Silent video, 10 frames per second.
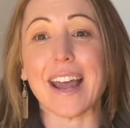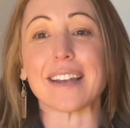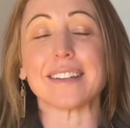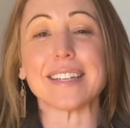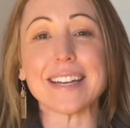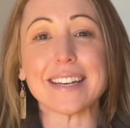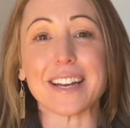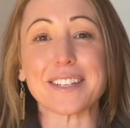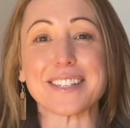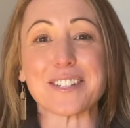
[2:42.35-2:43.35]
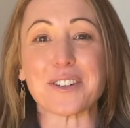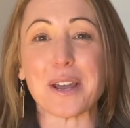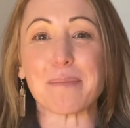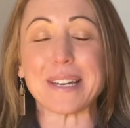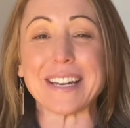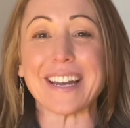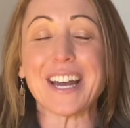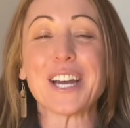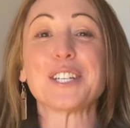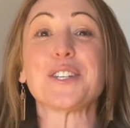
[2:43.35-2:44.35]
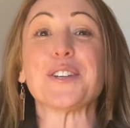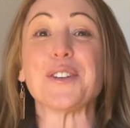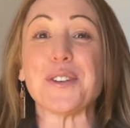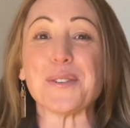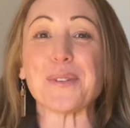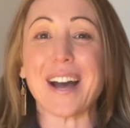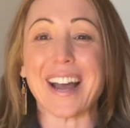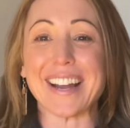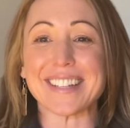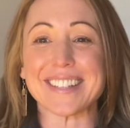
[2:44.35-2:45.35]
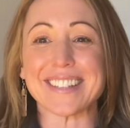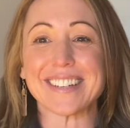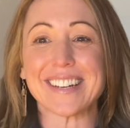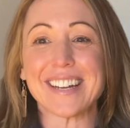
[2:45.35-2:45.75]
and lead LCJP to new heights.